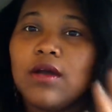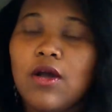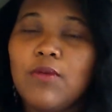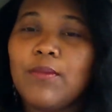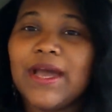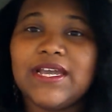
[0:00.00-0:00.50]

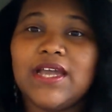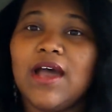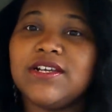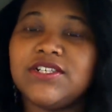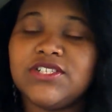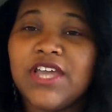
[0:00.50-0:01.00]
oh my
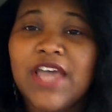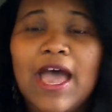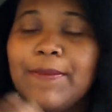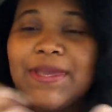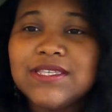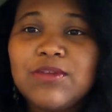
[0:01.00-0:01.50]
gosh.
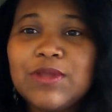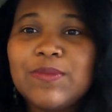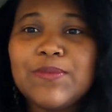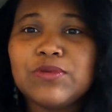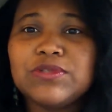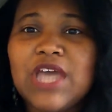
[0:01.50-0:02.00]
I mean, so many
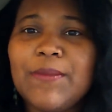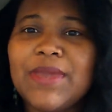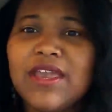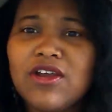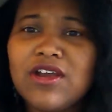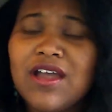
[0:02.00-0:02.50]
people tell
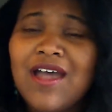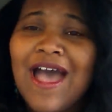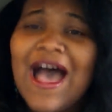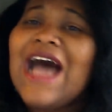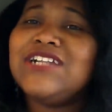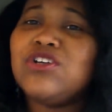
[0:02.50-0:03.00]
me, Ericka,
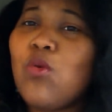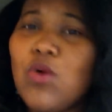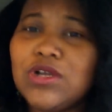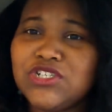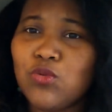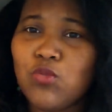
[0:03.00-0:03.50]
I don't
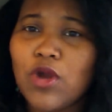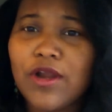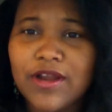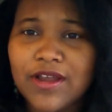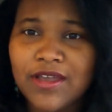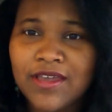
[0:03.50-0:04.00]
want to
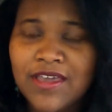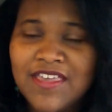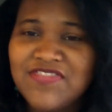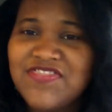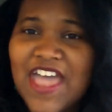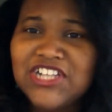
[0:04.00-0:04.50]
work
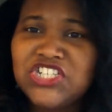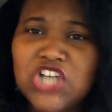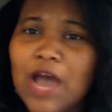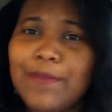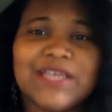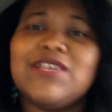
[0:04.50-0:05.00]
that
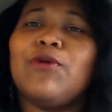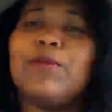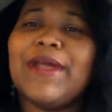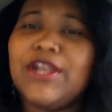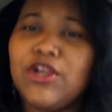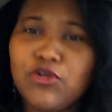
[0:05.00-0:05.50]
job. That's not
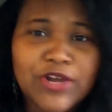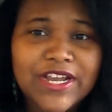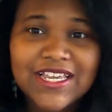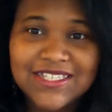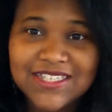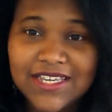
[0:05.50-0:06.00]
what my
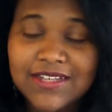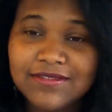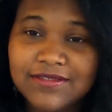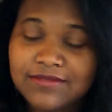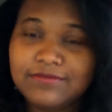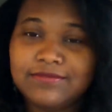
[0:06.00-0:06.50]
degree is
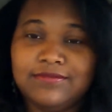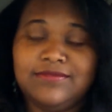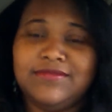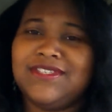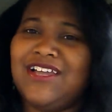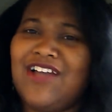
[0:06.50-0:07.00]
in.
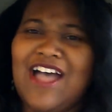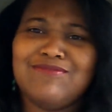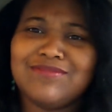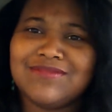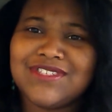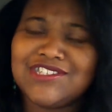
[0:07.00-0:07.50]
I'm
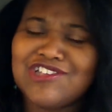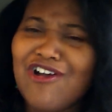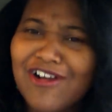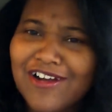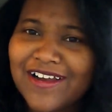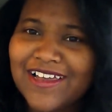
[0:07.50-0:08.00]

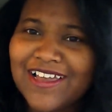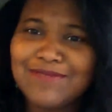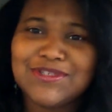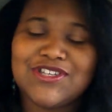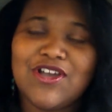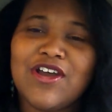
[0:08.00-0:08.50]
sorry.
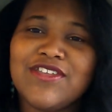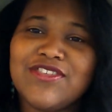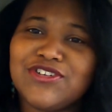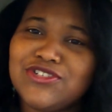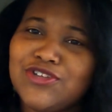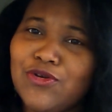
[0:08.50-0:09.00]
I'm sorry
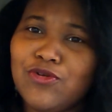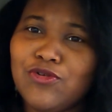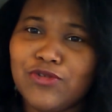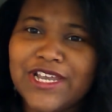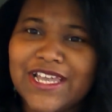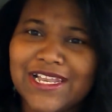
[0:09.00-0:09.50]
there's no
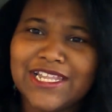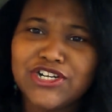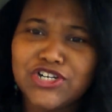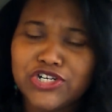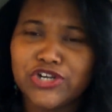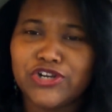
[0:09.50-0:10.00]
Greek
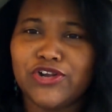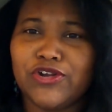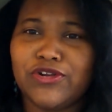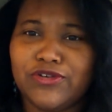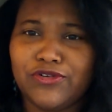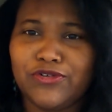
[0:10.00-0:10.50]
literature
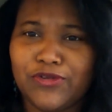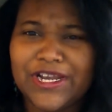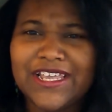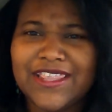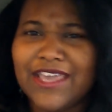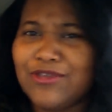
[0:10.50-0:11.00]

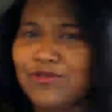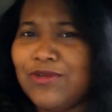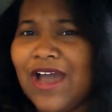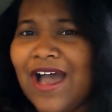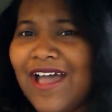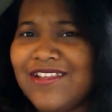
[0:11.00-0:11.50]
degree that you
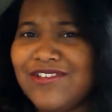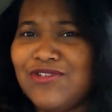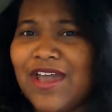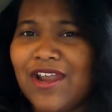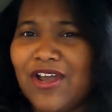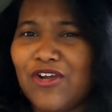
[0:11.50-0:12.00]
got and you
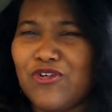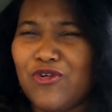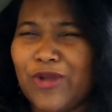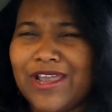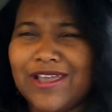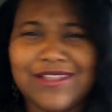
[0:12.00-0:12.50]
got a
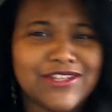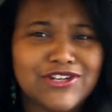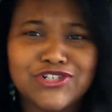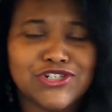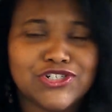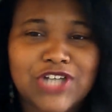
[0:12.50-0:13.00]
Greek
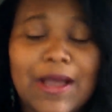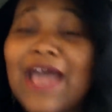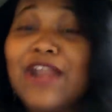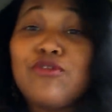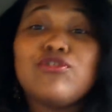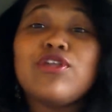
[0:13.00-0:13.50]
literature job.
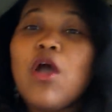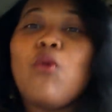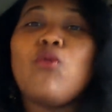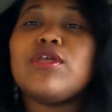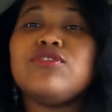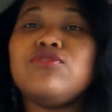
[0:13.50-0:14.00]
I don't know
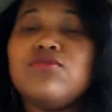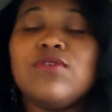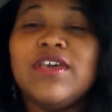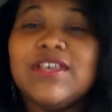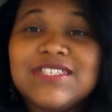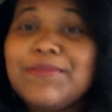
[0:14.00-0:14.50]
where you
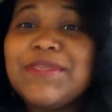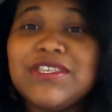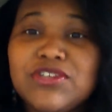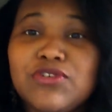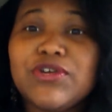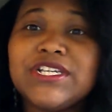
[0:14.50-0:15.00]
some of
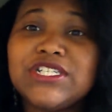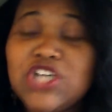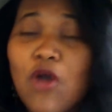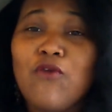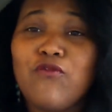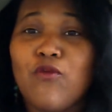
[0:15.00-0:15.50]
these degrees
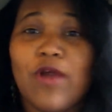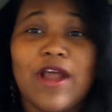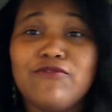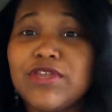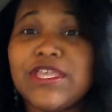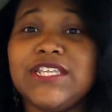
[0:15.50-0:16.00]
go for.
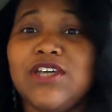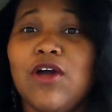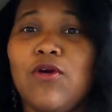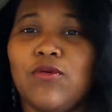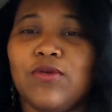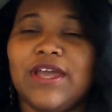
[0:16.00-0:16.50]
I really
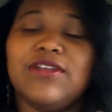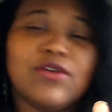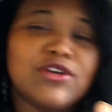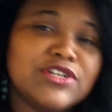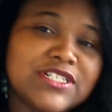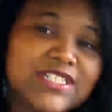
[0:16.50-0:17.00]
don't. I
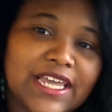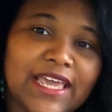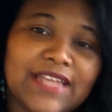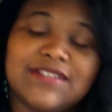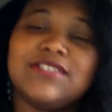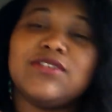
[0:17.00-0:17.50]
don't
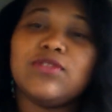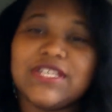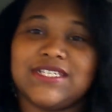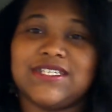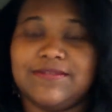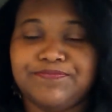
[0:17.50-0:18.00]
understand. So
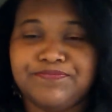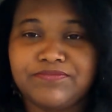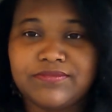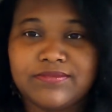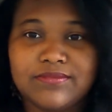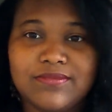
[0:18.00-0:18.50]
listen.
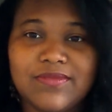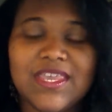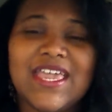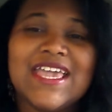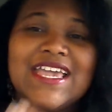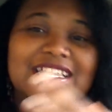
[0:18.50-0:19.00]

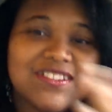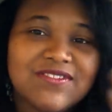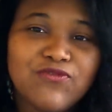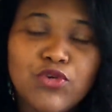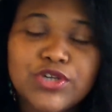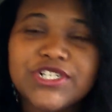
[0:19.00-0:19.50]
It's
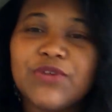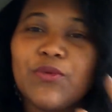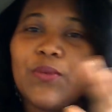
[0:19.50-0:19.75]
unfortunate